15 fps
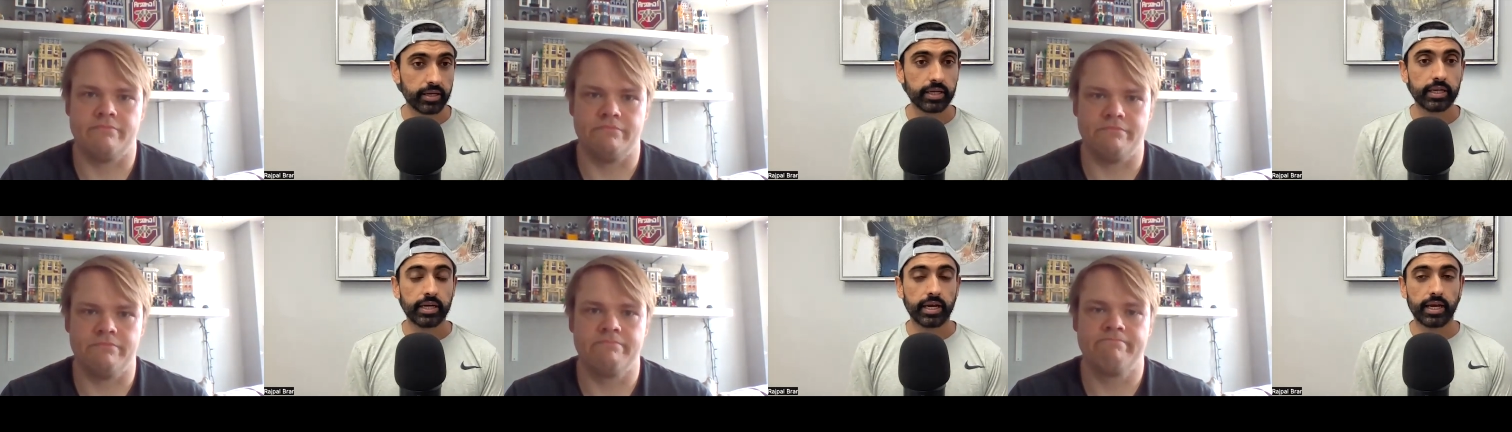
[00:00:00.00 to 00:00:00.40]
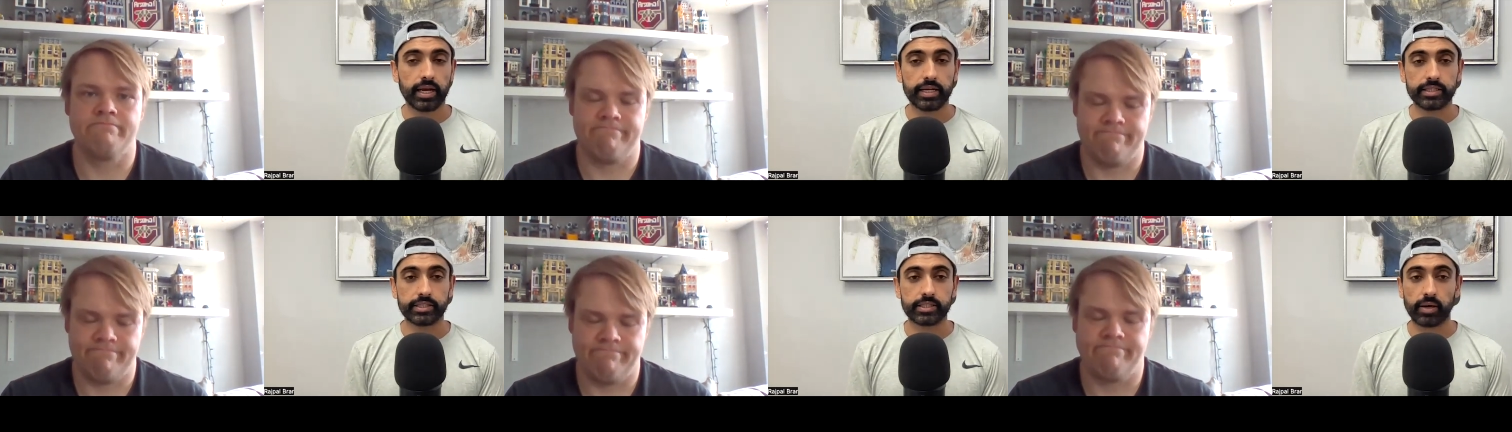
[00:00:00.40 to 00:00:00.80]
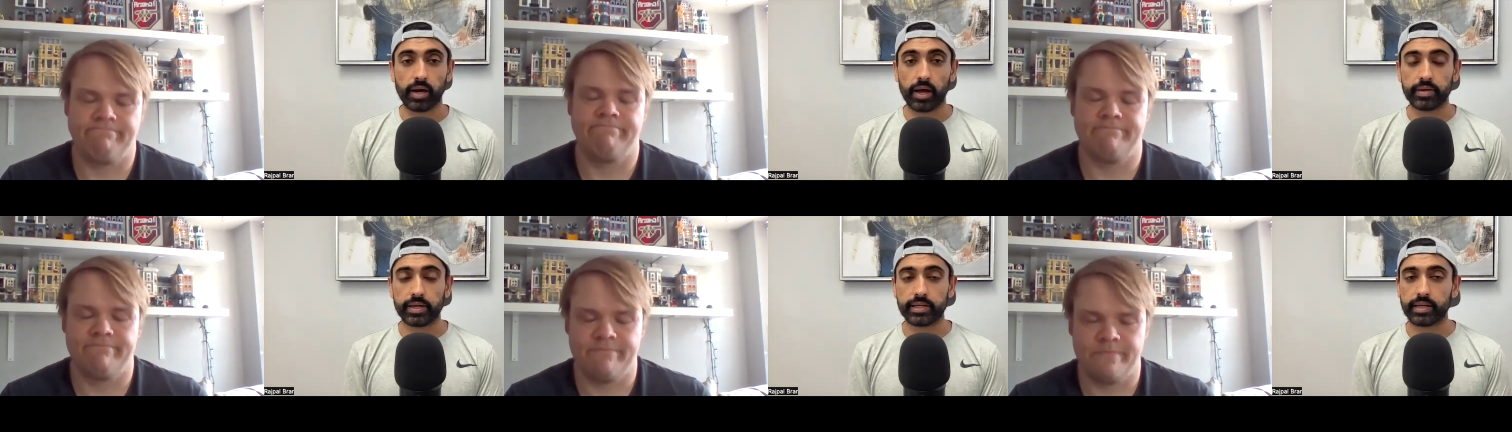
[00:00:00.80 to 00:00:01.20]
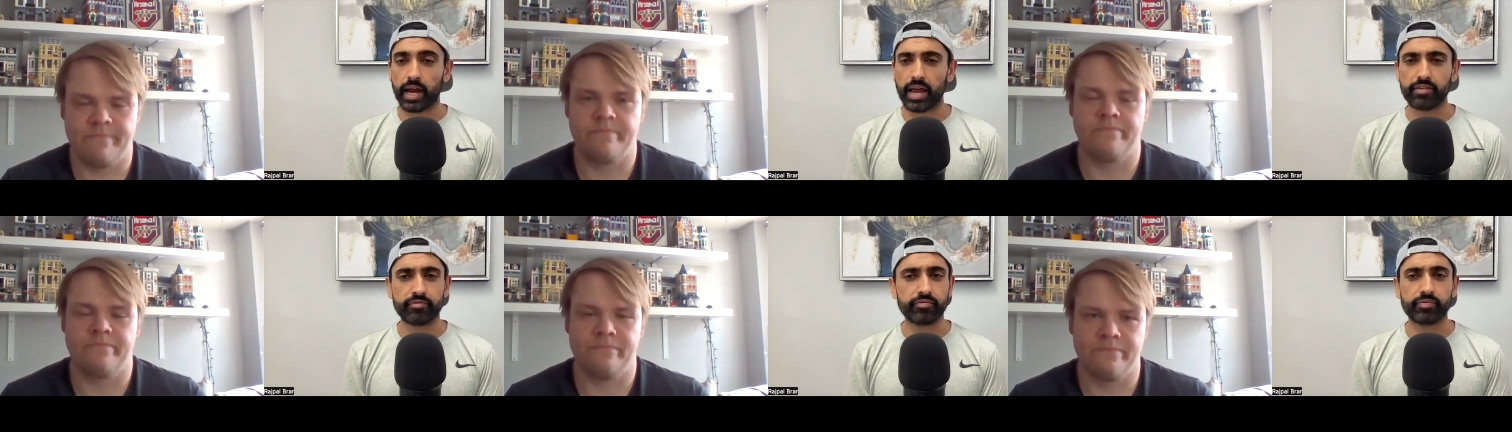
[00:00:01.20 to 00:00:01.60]
Speaker 1: Mm-hmm. And so I think
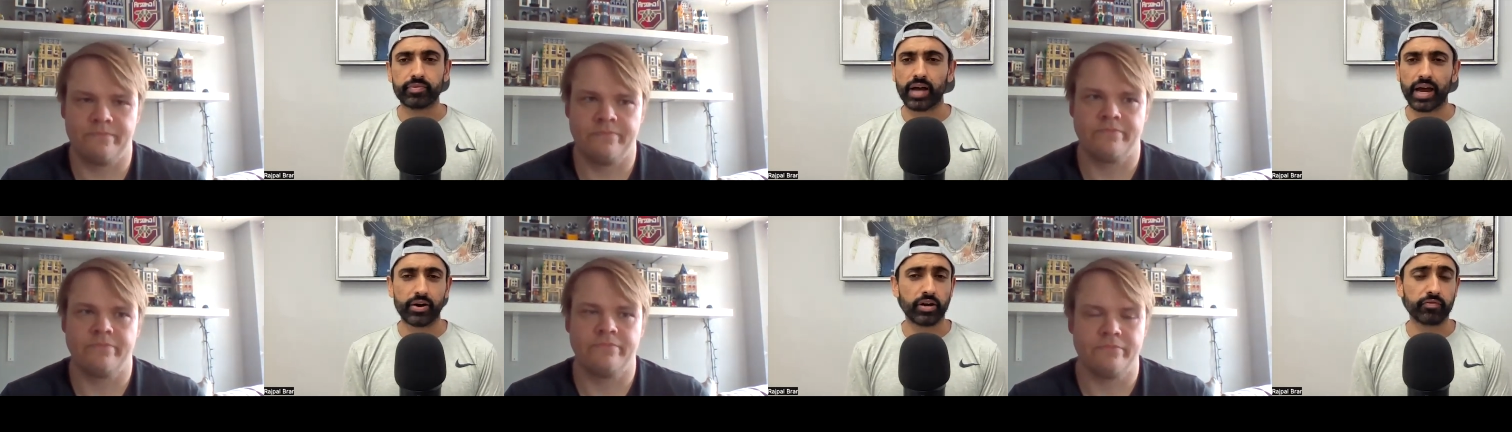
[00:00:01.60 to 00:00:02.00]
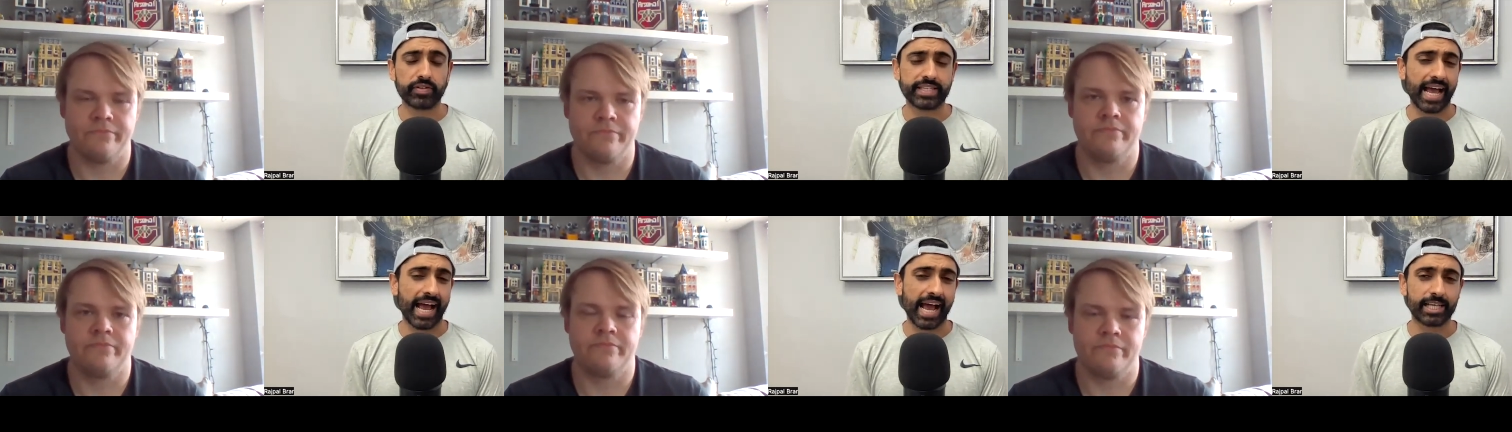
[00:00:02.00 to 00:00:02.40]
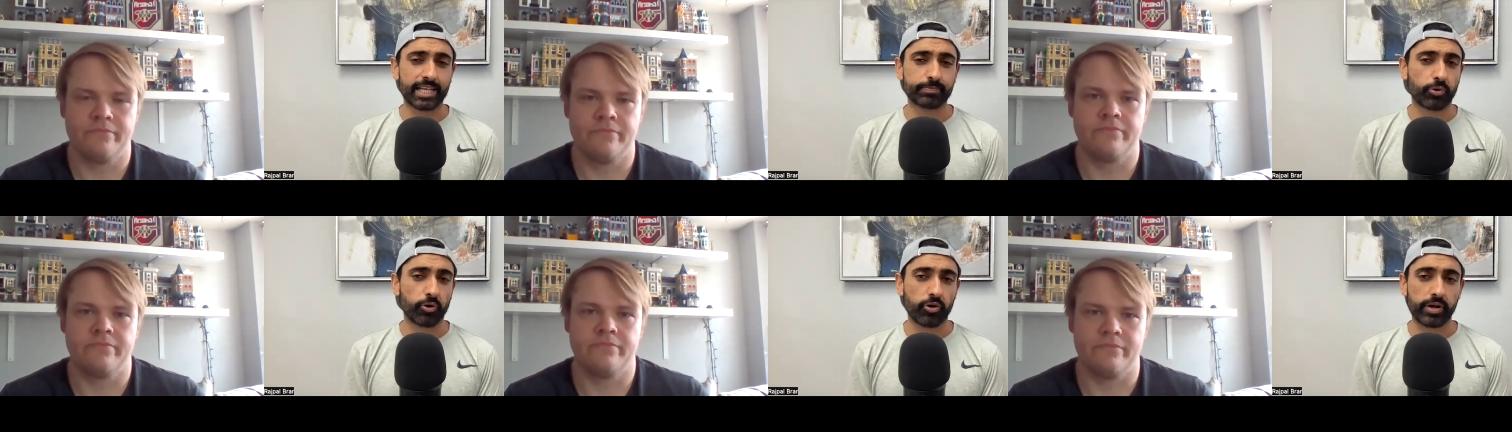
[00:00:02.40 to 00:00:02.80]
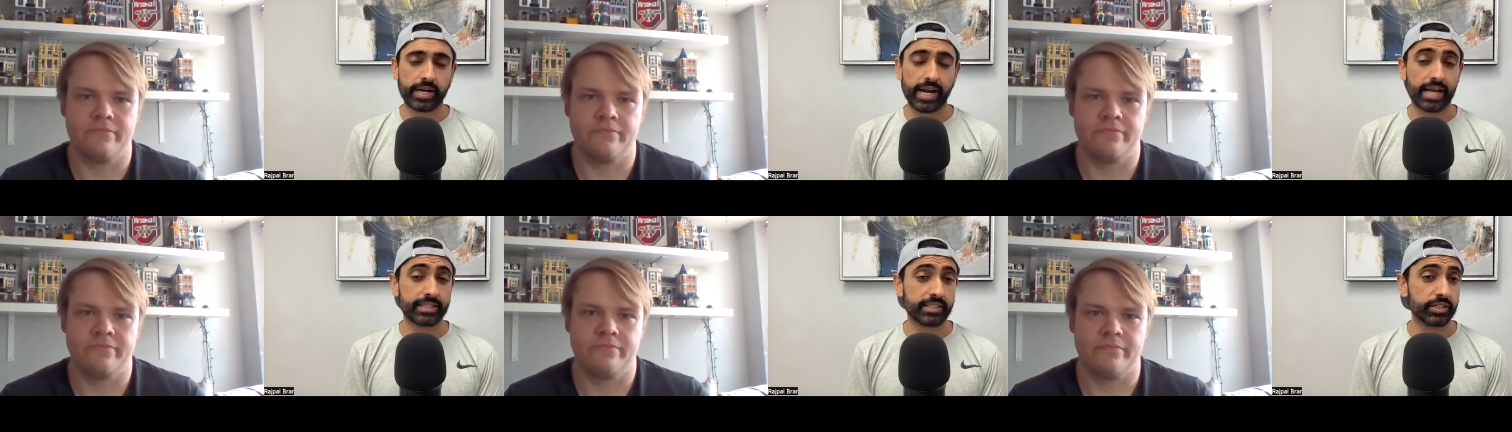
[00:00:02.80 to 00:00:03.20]
I've, I don't know if it's as
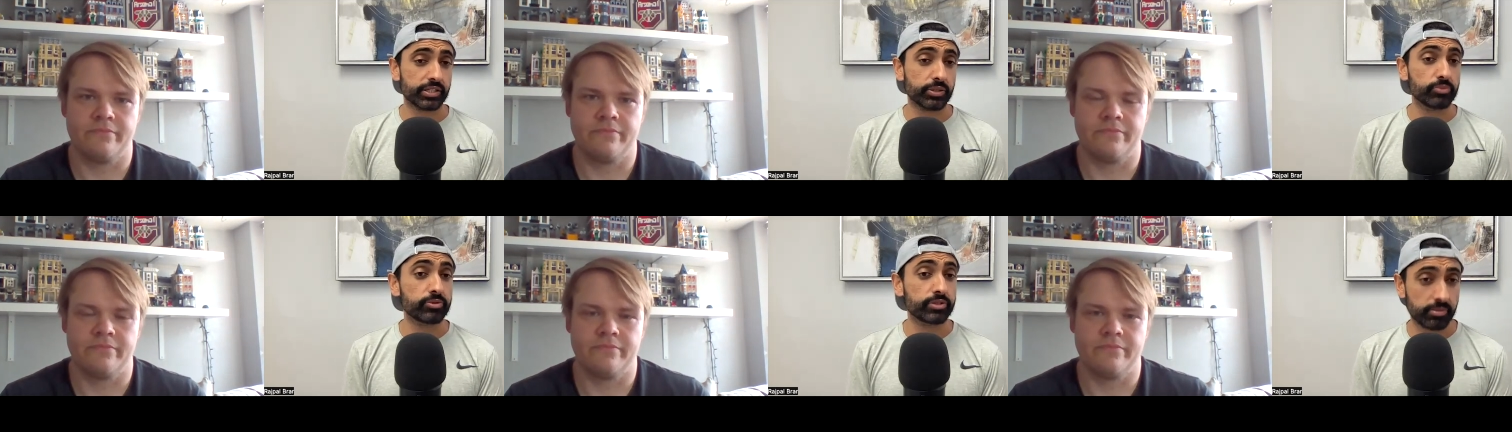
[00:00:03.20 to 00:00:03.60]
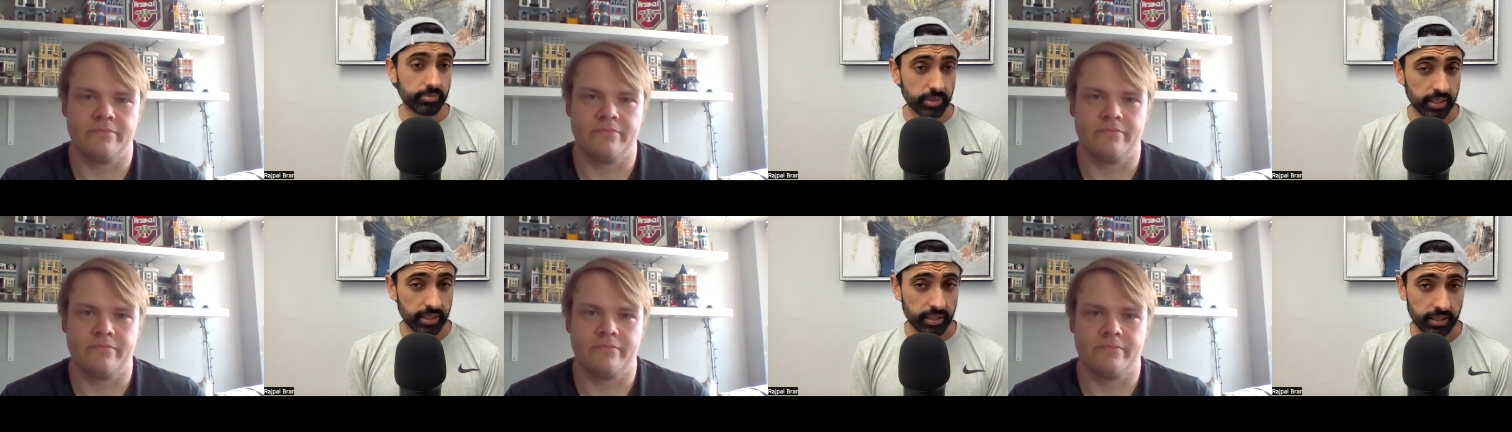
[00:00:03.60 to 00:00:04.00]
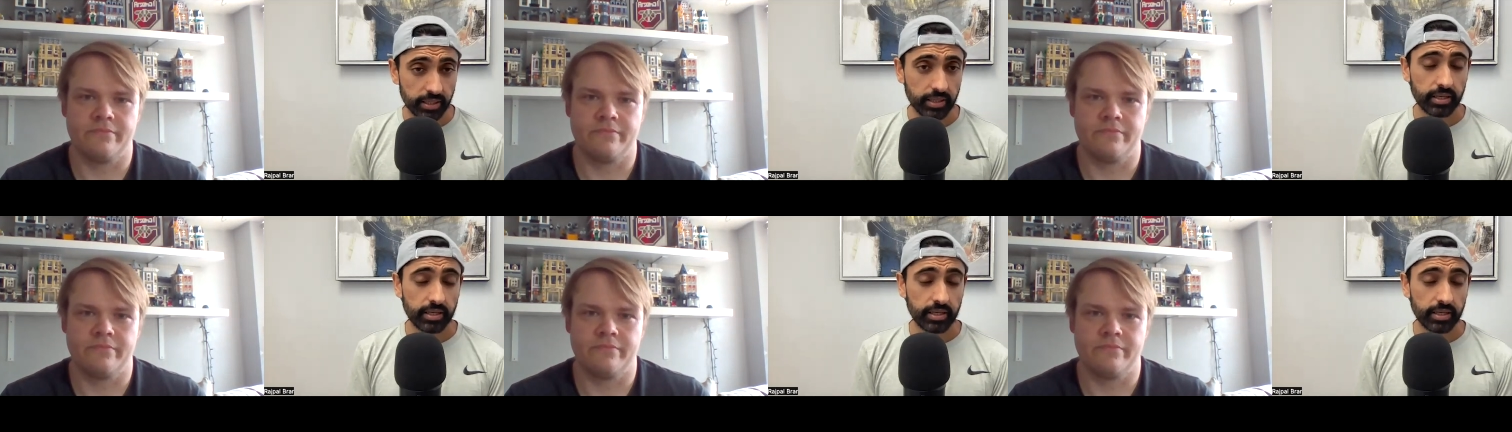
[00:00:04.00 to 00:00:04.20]
pertinent as it used to be.